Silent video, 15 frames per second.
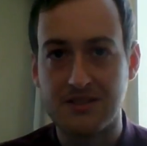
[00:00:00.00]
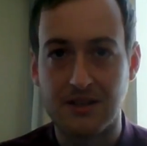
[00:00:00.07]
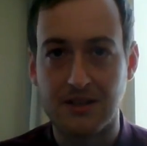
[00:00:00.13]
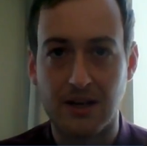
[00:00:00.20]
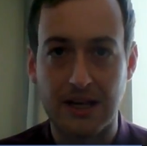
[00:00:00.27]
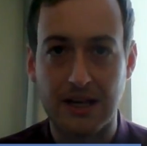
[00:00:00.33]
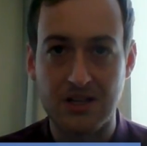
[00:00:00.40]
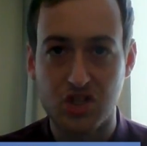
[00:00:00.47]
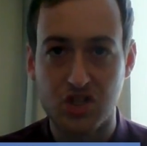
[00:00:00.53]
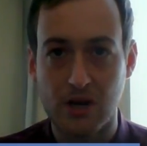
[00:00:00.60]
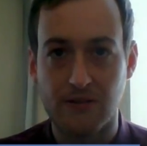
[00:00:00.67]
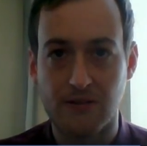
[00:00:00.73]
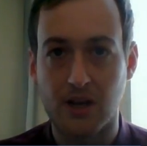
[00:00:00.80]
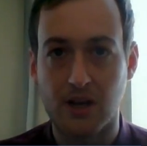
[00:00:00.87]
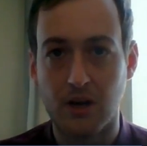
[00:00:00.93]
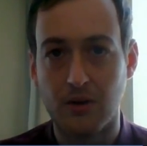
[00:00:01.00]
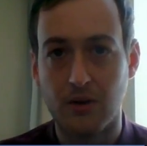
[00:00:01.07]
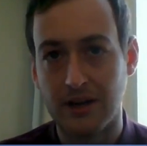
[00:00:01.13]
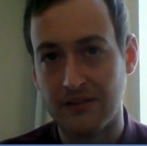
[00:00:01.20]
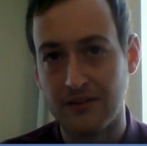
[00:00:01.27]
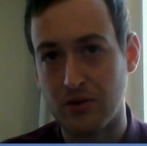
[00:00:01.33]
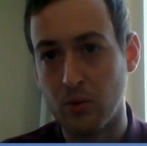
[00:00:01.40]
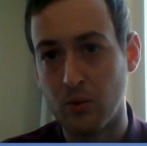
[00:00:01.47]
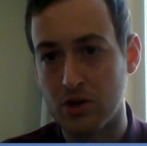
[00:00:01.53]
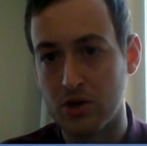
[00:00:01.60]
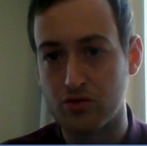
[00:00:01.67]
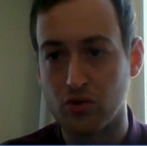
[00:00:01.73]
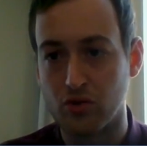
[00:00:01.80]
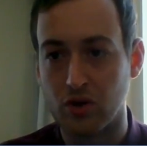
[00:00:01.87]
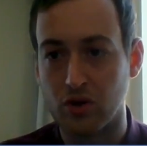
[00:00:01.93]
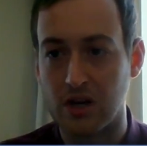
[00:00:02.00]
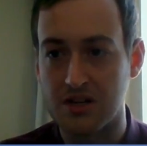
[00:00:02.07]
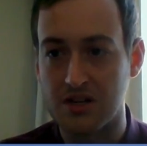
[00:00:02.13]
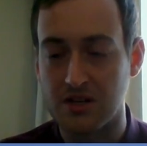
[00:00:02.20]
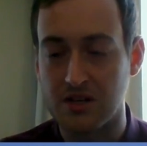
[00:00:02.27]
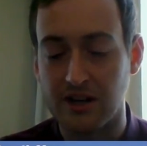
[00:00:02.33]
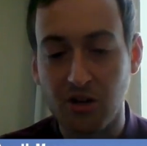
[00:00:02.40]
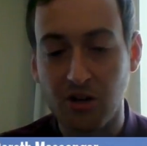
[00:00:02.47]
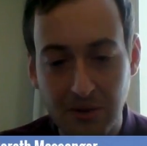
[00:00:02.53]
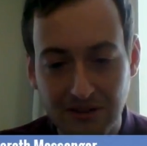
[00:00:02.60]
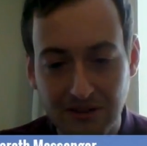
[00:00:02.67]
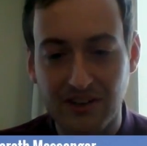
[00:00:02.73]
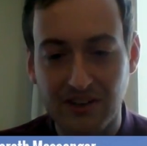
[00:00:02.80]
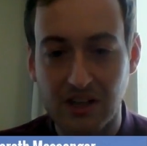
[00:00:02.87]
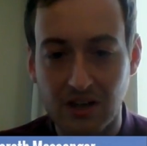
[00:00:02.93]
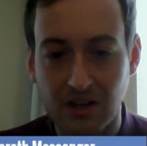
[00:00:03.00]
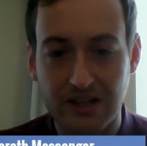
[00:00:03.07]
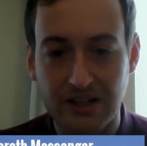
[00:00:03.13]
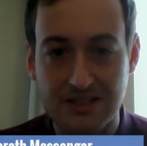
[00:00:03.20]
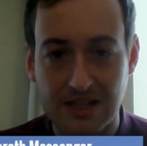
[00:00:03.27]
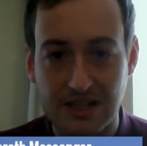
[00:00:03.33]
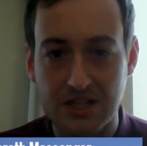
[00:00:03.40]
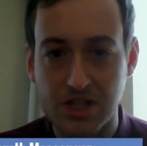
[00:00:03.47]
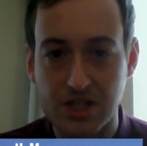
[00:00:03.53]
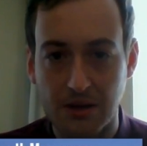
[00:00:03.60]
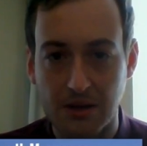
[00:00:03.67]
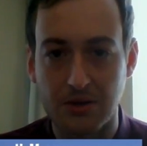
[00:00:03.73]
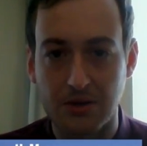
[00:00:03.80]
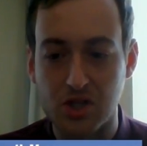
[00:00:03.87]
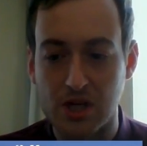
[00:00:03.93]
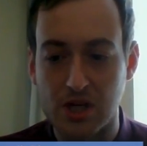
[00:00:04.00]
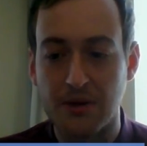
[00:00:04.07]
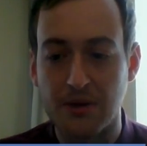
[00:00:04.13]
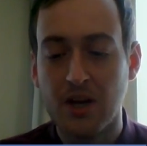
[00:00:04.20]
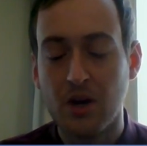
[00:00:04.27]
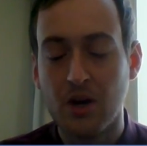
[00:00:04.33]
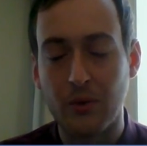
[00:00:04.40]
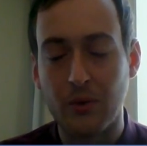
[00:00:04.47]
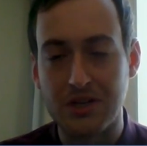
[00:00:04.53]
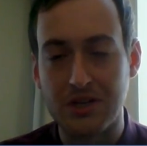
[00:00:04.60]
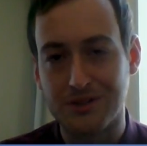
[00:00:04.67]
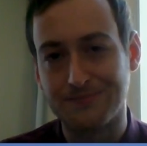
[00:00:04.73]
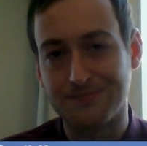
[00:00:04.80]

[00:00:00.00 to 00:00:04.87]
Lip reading: against Jericho. And if you watched Raw last night, it'll be for the United States Championship, which